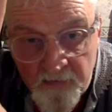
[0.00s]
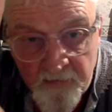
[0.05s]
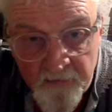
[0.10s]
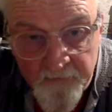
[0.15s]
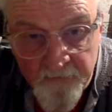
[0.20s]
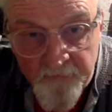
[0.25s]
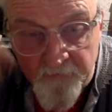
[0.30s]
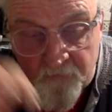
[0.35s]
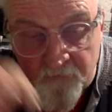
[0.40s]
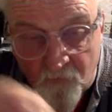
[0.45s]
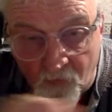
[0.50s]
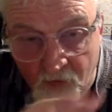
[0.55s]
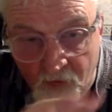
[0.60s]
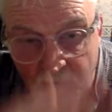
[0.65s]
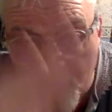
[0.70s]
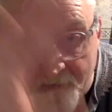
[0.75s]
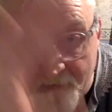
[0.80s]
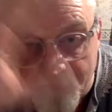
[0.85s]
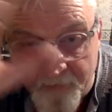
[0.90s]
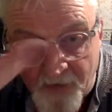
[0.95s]
It's just quite
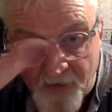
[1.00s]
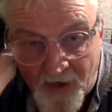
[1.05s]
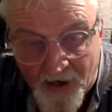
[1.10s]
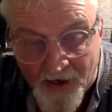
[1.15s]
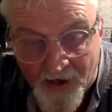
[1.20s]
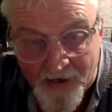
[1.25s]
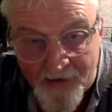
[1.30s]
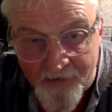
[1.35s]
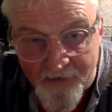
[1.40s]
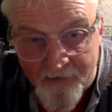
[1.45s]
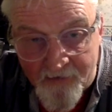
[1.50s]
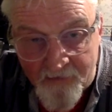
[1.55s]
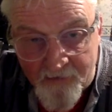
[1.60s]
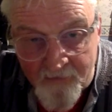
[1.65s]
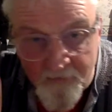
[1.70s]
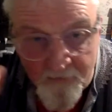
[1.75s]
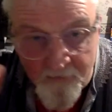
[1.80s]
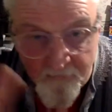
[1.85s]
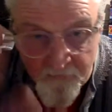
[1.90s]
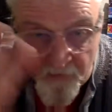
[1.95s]
compact. And
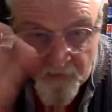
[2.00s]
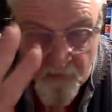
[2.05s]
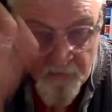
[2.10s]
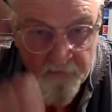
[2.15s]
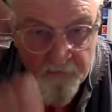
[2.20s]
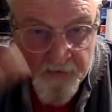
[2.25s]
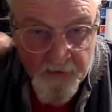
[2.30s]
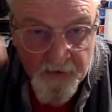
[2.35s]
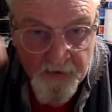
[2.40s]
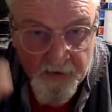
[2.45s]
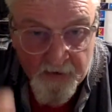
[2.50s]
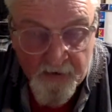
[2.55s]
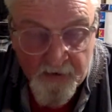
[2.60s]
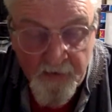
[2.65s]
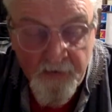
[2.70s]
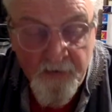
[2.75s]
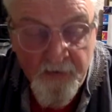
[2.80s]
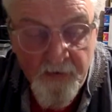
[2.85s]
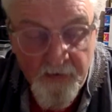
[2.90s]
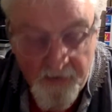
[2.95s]

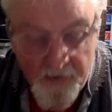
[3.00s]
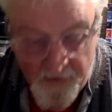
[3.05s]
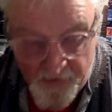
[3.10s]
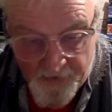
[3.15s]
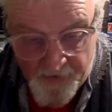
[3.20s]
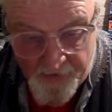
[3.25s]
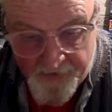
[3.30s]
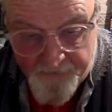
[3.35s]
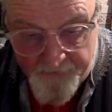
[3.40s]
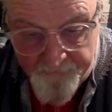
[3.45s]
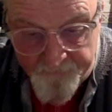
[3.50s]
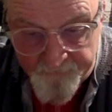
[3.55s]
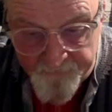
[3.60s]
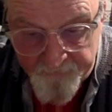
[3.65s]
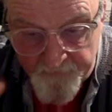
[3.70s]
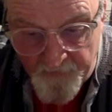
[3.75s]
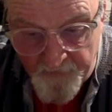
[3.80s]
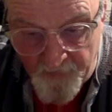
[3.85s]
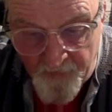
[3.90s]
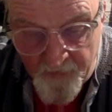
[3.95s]

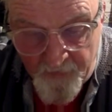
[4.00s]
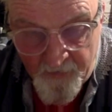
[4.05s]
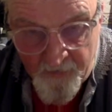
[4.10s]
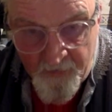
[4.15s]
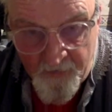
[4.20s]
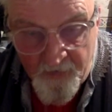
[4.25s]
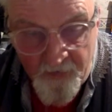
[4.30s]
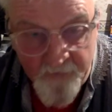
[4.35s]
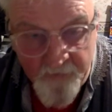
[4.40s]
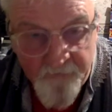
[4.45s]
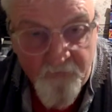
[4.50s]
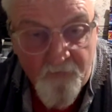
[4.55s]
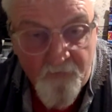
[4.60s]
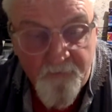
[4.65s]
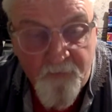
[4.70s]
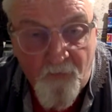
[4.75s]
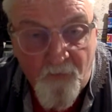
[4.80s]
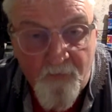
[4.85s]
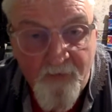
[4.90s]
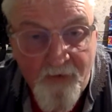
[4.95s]
and so I'd
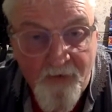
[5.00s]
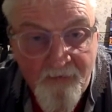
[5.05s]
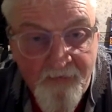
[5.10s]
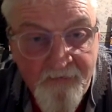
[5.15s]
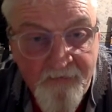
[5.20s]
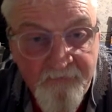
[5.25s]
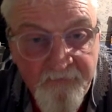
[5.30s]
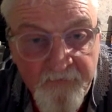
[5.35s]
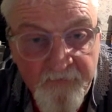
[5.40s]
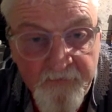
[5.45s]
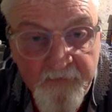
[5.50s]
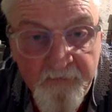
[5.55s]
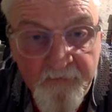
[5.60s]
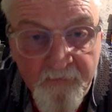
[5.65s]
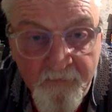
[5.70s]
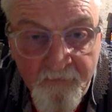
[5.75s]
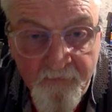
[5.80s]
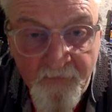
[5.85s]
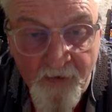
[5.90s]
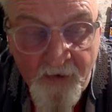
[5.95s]
probably have it fitted
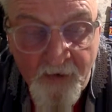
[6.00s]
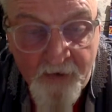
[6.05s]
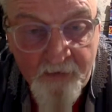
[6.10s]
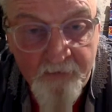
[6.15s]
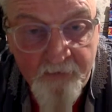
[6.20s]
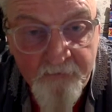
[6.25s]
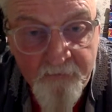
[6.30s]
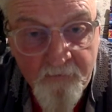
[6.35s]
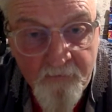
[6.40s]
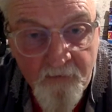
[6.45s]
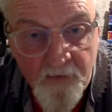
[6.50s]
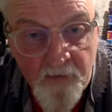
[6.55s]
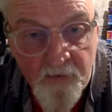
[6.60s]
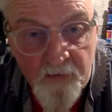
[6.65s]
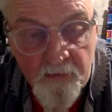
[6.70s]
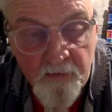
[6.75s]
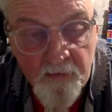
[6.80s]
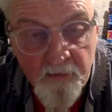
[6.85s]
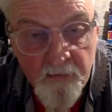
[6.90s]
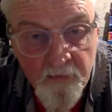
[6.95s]
with that as
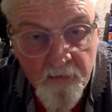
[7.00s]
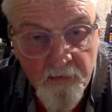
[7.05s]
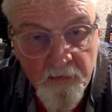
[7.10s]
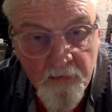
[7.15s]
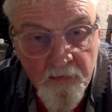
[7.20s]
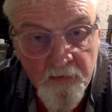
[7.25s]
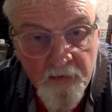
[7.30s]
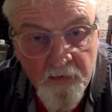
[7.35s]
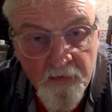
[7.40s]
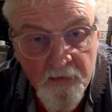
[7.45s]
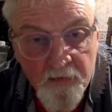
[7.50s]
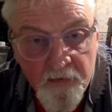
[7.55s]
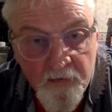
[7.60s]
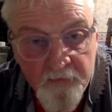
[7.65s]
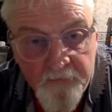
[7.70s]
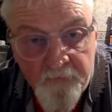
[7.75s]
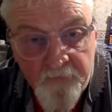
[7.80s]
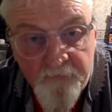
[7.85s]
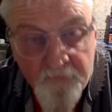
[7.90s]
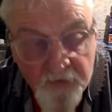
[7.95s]
well.
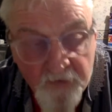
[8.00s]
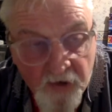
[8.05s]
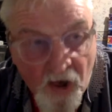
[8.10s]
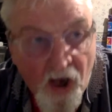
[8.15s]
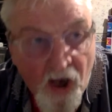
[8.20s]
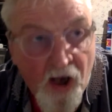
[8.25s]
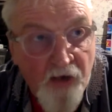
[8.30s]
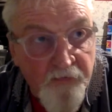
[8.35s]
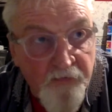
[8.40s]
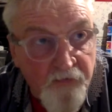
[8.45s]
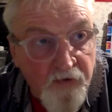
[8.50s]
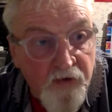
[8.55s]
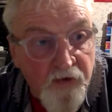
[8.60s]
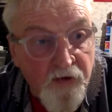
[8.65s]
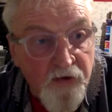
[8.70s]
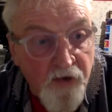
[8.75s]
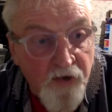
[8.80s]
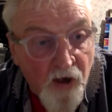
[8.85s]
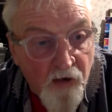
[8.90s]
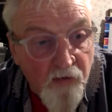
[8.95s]
So it's a car that
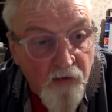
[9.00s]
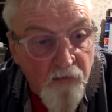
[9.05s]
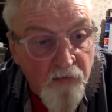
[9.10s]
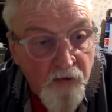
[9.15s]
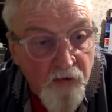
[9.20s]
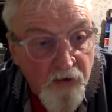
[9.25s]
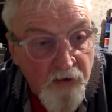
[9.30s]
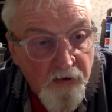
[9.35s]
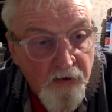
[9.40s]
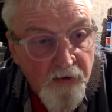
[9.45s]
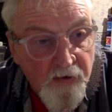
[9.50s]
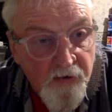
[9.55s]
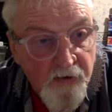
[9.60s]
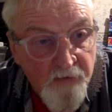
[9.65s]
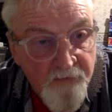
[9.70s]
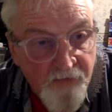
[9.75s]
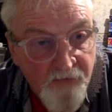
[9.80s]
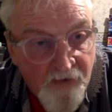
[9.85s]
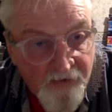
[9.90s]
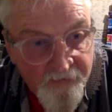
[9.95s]
can go
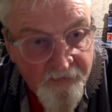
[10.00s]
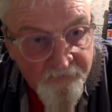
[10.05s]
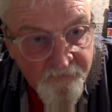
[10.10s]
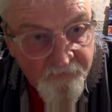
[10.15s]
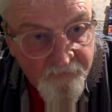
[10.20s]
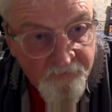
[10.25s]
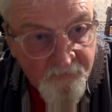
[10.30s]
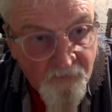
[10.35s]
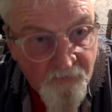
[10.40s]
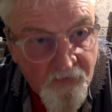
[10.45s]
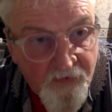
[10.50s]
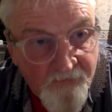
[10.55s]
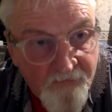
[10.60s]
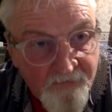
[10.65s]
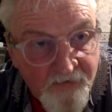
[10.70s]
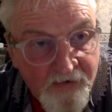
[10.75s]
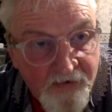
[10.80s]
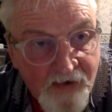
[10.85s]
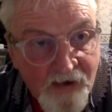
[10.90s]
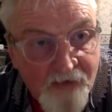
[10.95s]
places, but if
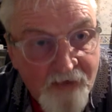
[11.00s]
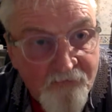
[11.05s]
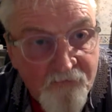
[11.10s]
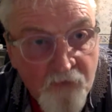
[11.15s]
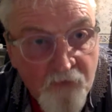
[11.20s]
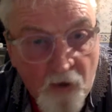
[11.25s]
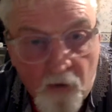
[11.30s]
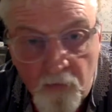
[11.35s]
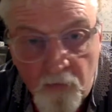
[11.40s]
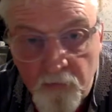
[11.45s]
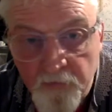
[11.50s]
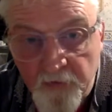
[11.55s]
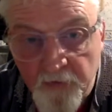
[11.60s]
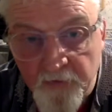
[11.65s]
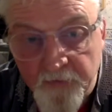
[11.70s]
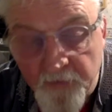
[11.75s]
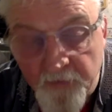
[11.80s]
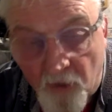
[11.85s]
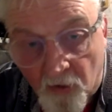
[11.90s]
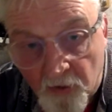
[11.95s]
it gets cold at
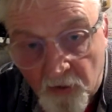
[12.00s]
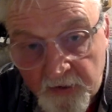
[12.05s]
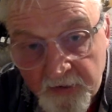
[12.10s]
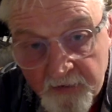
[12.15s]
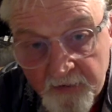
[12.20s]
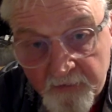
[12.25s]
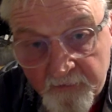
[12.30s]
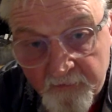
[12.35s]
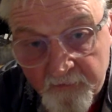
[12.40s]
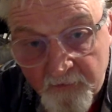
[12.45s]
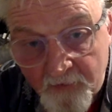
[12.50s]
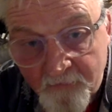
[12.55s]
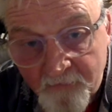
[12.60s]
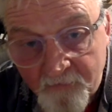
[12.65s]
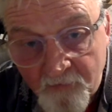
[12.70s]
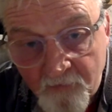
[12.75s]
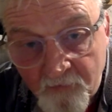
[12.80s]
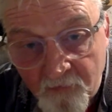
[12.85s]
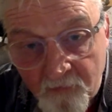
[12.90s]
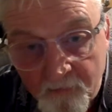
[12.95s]
night, has a
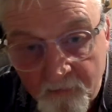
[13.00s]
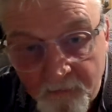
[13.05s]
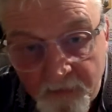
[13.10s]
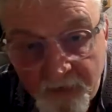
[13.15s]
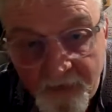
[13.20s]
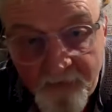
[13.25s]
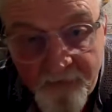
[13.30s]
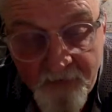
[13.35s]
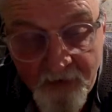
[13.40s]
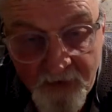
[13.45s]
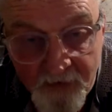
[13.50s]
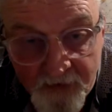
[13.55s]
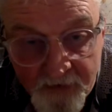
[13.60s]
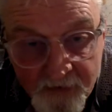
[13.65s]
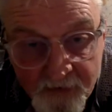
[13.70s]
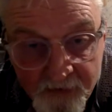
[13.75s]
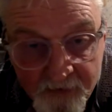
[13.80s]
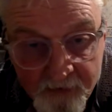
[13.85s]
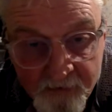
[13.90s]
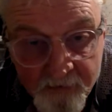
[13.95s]
little bit of a heat.